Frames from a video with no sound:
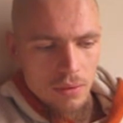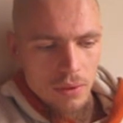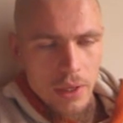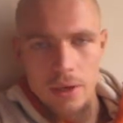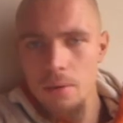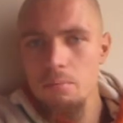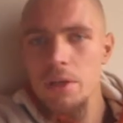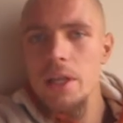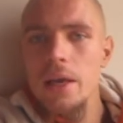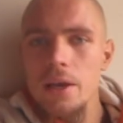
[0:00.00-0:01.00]
Like
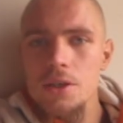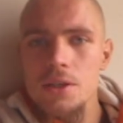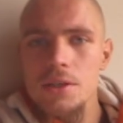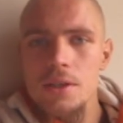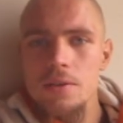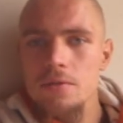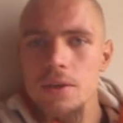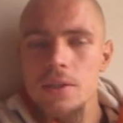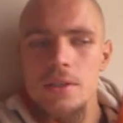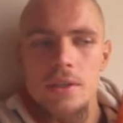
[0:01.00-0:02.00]
combinations and
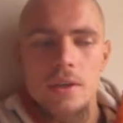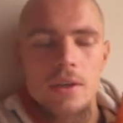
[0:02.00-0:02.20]
things.